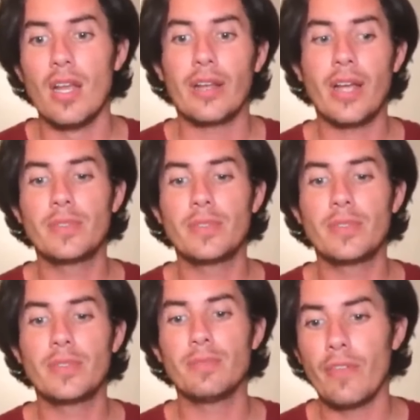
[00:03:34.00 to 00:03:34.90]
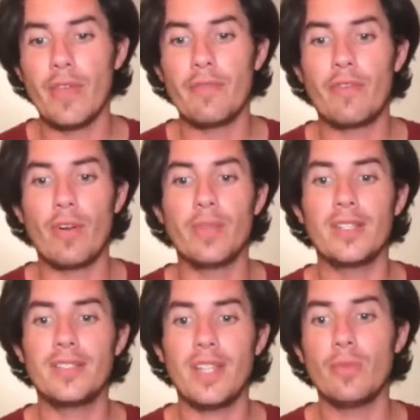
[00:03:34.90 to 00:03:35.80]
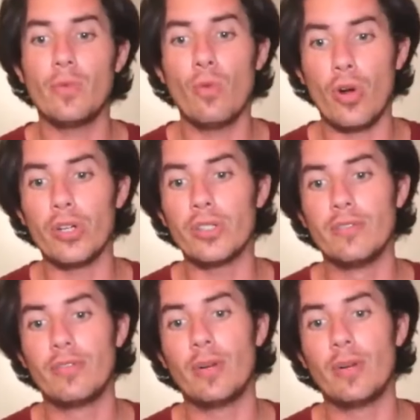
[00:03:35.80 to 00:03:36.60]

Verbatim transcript: comes, both of them, from the same word